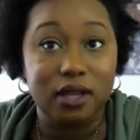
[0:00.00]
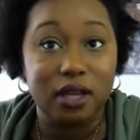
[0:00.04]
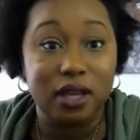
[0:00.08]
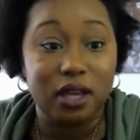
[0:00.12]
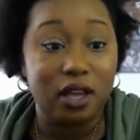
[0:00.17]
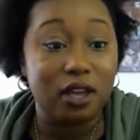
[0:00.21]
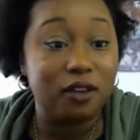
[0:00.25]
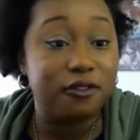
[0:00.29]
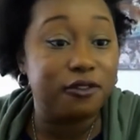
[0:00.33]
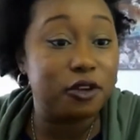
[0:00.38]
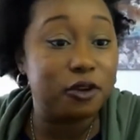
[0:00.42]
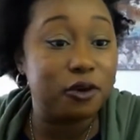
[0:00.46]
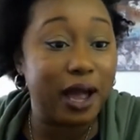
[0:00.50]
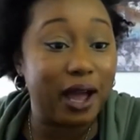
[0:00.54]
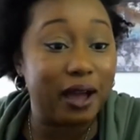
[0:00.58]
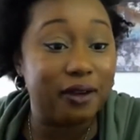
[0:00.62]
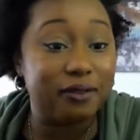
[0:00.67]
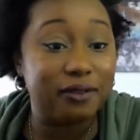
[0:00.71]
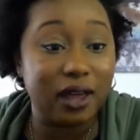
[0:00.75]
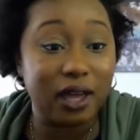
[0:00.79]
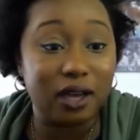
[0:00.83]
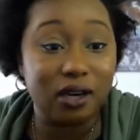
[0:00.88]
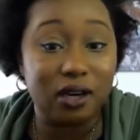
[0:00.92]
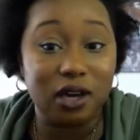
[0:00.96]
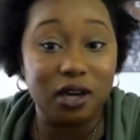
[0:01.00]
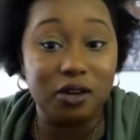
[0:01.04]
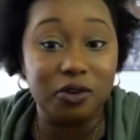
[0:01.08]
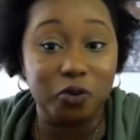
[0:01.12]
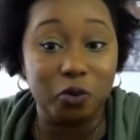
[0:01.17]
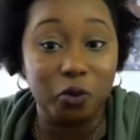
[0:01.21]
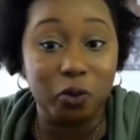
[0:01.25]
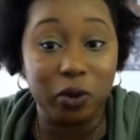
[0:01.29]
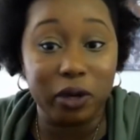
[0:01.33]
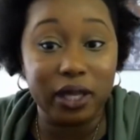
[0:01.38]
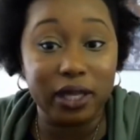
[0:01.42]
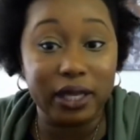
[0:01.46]
If you have that
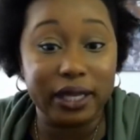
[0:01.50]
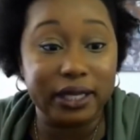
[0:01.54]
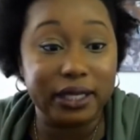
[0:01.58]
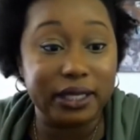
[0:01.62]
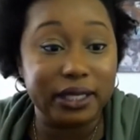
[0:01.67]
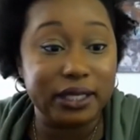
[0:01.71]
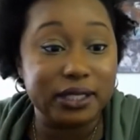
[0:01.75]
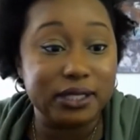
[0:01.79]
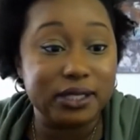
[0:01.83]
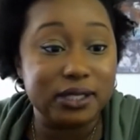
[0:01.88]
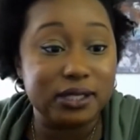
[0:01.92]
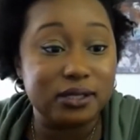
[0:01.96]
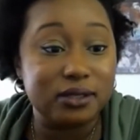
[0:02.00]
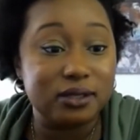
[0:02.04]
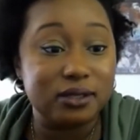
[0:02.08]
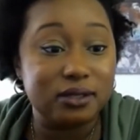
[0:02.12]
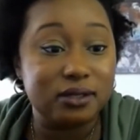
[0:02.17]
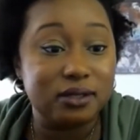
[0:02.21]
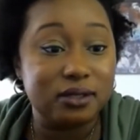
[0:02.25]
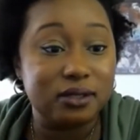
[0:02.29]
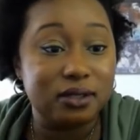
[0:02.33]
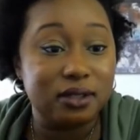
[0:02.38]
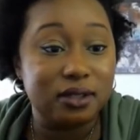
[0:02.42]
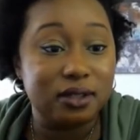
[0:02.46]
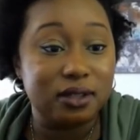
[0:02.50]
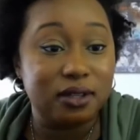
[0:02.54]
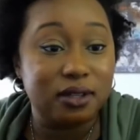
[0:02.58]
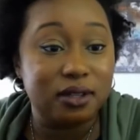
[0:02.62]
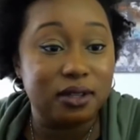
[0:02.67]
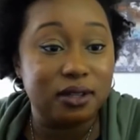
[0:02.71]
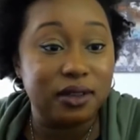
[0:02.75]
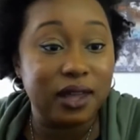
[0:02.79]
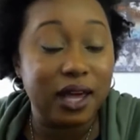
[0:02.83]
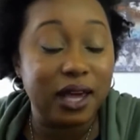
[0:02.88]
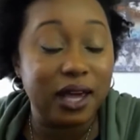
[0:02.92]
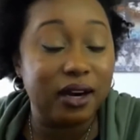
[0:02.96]
unwillingness
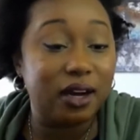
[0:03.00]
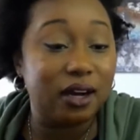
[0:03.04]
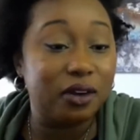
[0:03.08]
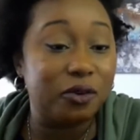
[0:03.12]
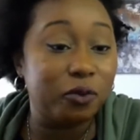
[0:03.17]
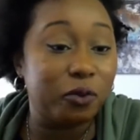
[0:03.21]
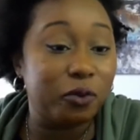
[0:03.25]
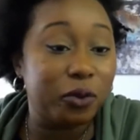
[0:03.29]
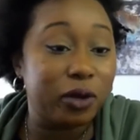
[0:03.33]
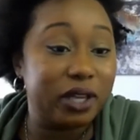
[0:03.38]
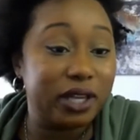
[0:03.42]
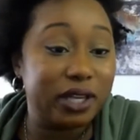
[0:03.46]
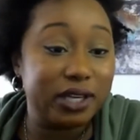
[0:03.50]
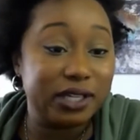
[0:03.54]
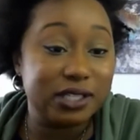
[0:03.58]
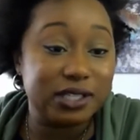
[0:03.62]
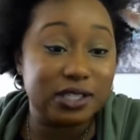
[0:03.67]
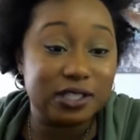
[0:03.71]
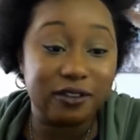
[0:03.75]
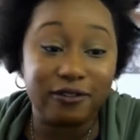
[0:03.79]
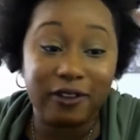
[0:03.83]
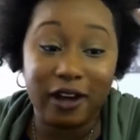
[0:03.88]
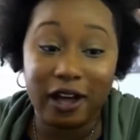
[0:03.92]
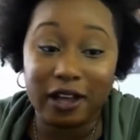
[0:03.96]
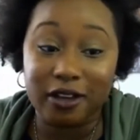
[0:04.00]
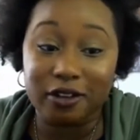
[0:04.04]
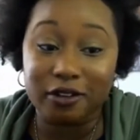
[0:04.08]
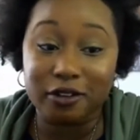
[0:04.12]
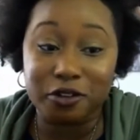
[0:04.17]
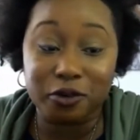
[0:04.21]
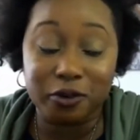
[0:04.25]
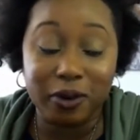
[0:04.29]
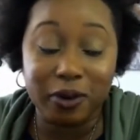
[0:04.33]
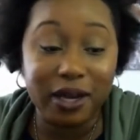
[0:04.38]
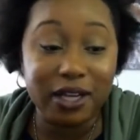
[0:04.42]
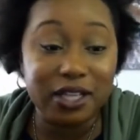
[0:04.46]
to follow
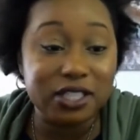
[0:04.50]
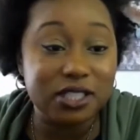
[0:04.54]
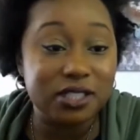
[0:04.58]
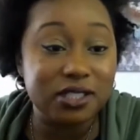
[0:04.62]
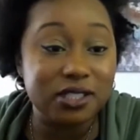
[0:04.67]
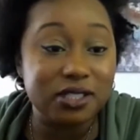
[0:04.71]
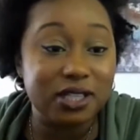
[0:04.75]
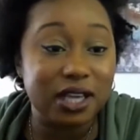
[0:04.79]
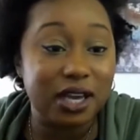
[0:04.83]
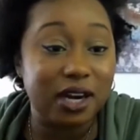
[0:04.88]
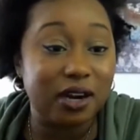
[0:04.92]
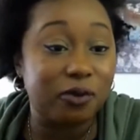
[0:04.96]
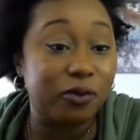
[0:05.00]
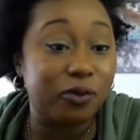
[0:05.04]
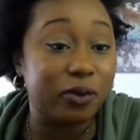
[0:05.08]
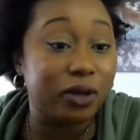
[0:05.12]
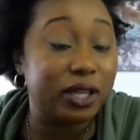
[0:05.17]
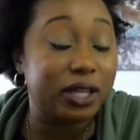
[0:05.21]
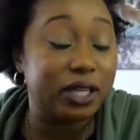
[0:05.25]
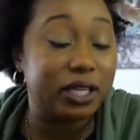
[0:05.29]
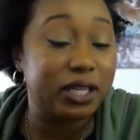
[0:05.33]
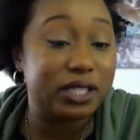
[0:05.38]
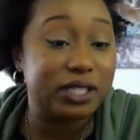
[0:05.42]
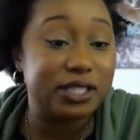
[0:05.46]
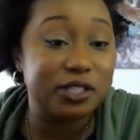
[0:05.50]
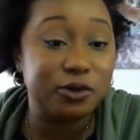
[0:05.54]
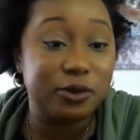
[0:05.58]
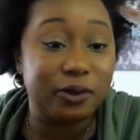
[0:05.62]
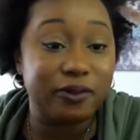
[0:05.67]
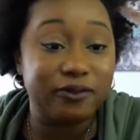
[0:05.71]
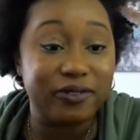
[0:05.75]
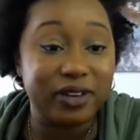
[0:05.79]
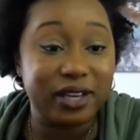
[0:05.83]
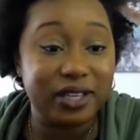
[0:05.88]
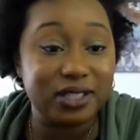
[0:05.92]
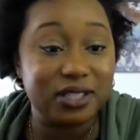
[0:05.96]
directions, that unwillingness to
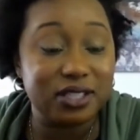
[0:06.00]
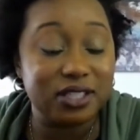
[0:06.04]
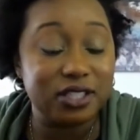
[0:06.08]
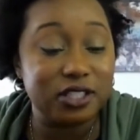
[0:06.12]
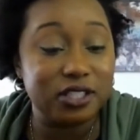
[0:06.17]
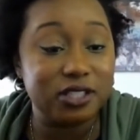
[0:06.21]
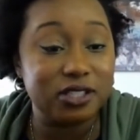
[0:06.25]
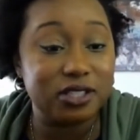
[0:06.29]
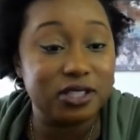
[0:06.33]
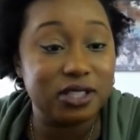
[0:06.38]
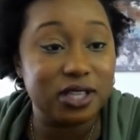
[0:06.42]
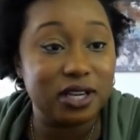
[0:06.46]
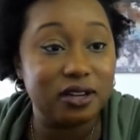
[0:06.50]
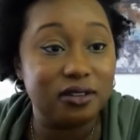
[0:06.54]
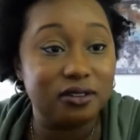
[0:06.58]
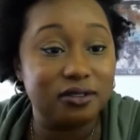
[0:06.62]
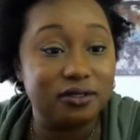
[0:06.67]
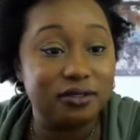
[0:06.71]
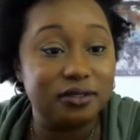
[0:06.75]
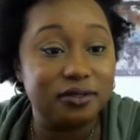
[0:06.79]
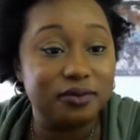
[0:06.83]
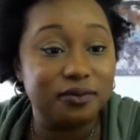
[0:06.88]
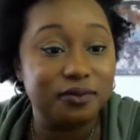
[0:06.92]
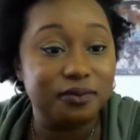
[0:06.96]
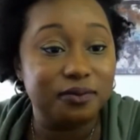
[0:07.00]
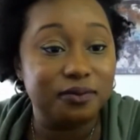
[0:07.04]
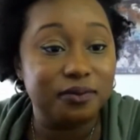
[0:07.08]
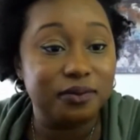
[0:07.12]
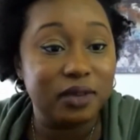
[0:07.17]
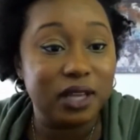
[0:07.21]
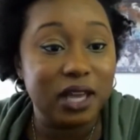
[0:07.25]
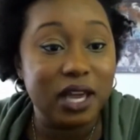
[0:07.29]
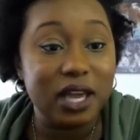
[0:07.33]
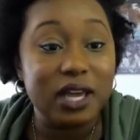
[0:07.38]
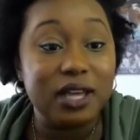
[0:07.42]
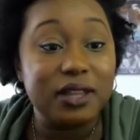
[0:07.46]
invest in yourself,
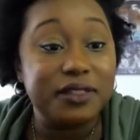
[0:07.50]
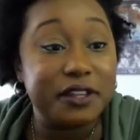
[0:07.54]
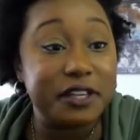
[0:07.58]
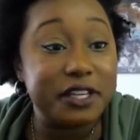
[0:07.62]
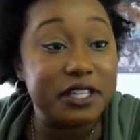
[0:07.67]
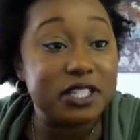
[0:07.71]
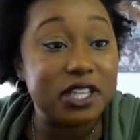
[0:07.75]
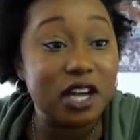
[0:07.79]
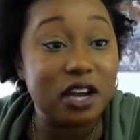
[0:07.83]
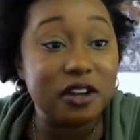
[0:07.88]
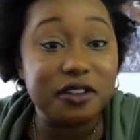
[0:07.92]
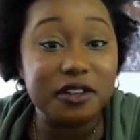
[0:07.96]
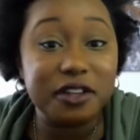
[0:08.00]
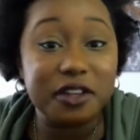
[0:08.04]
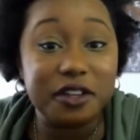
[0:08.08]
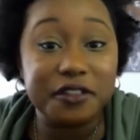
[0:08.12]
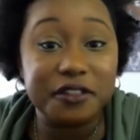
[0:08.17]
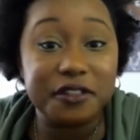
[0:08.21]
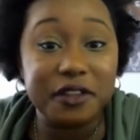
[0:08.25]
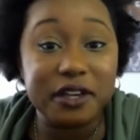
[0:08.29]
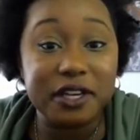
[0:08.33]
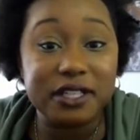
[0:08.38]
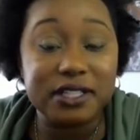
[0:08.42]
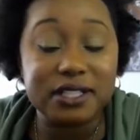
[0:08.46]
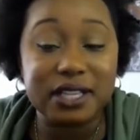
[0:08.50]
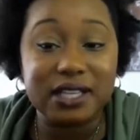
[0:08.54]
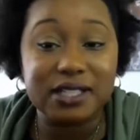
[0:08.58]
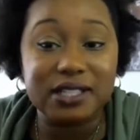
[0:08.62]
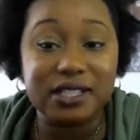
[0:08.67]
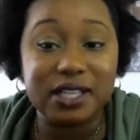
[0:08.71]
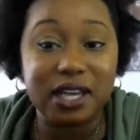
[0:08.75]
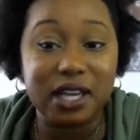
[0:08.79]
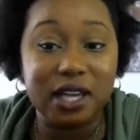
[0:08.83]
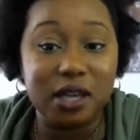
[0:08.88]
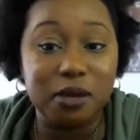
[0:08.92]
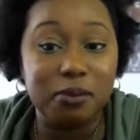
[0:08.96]
these are the things that's
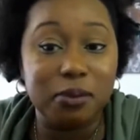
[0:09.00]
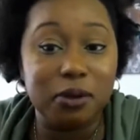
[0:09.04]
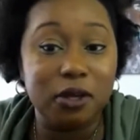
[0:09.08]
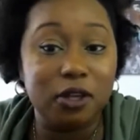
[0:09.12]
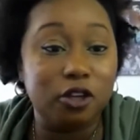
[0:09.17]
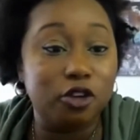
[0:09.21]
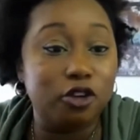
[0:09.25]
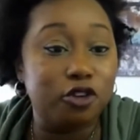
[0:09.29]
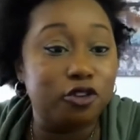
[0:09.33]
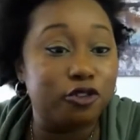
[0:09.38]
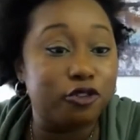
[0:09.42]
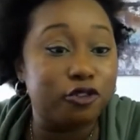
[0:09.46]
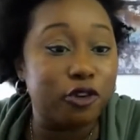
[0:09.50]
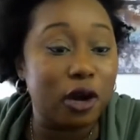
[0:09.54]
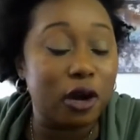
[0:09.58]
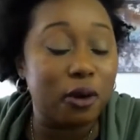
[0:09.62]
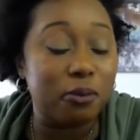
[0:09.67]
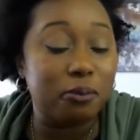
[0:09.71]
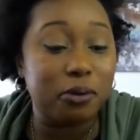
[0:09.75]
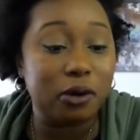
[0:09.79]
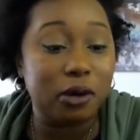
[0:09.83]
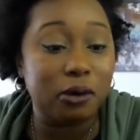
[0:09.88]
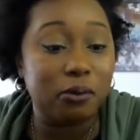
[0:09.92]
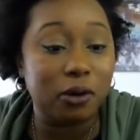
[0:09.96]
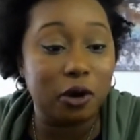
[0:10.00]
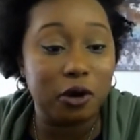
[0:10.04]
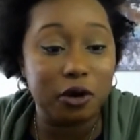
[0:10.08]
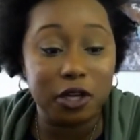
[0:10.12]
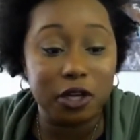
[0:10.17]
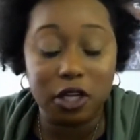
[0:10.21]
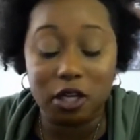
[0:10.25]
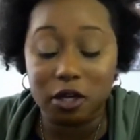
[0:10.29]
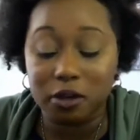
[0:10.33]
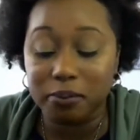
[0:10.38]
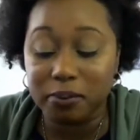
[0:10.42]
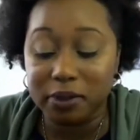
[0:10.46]
keeping you from promoting
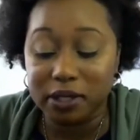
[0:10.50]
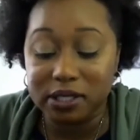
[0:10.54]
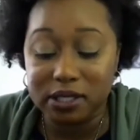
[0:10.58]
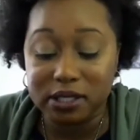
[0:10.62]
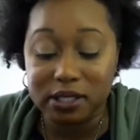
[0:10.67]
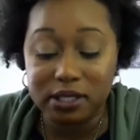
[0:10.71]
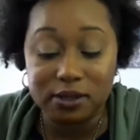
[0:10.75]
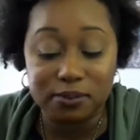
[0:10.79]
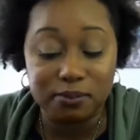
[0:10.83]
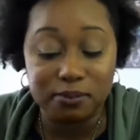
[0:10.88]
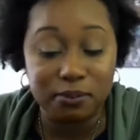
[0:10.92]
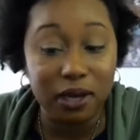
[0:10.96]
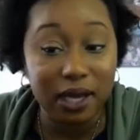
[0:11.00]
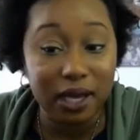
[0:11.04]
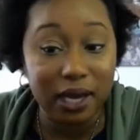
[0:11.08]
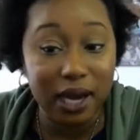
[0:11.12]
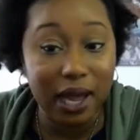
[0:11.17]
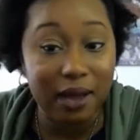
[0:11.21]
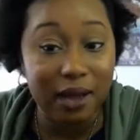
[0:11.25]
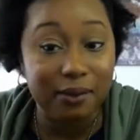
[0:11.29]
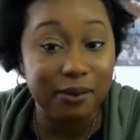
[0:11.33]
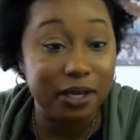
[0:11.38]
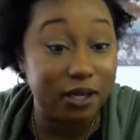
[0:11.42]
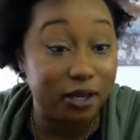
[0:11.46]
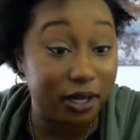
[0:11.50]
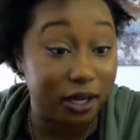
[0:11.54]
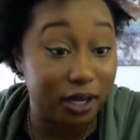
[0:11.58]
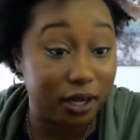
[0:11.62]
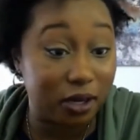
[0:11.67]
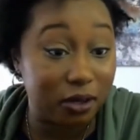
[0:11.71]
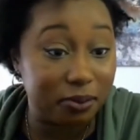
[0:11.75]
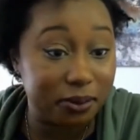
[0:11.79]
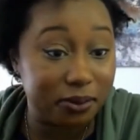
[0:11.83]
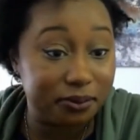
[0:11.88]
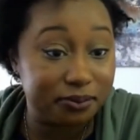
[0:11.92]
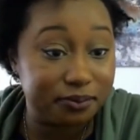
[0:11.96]
your business. But I'm here to help.